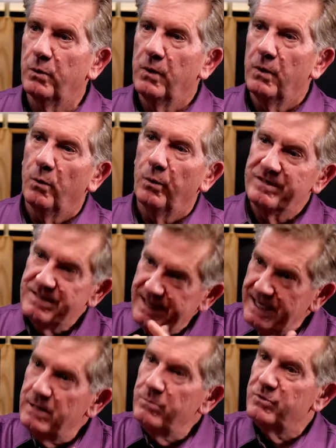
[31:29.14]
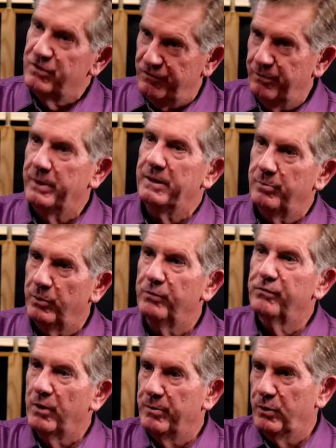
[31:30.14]
when teams of people
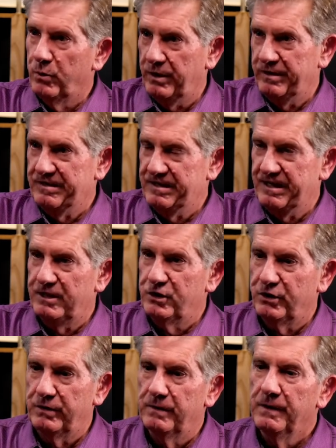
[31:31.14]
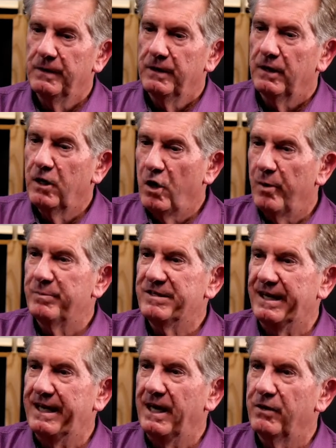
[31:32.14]
from an organization come
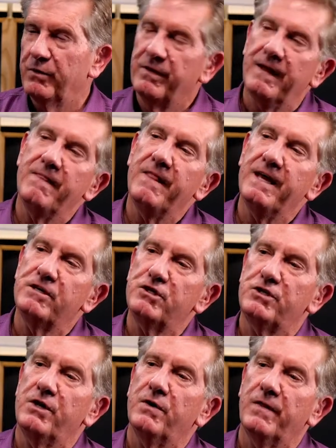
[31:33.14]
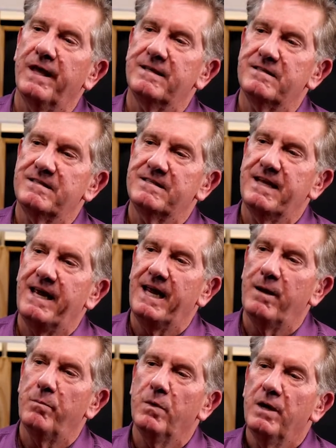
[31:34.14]
together, then they share that
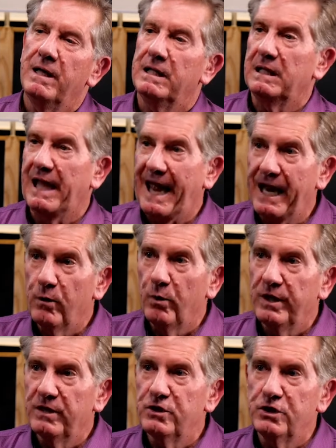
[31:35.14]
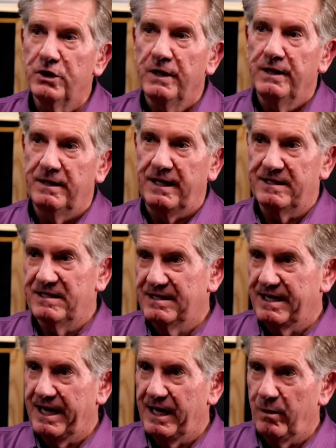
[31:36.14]
same language, that
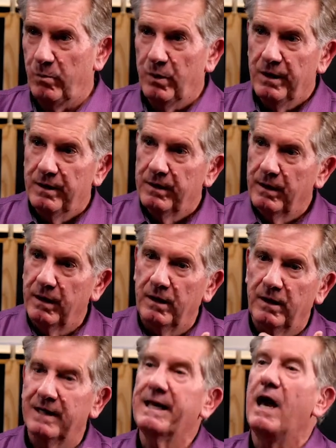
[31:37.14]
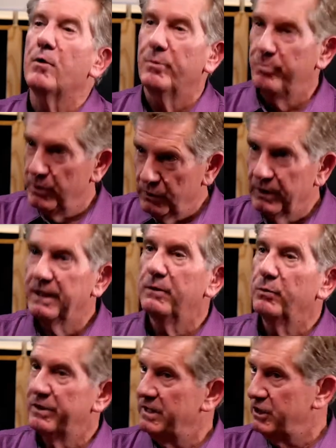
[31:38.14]
same accountability with each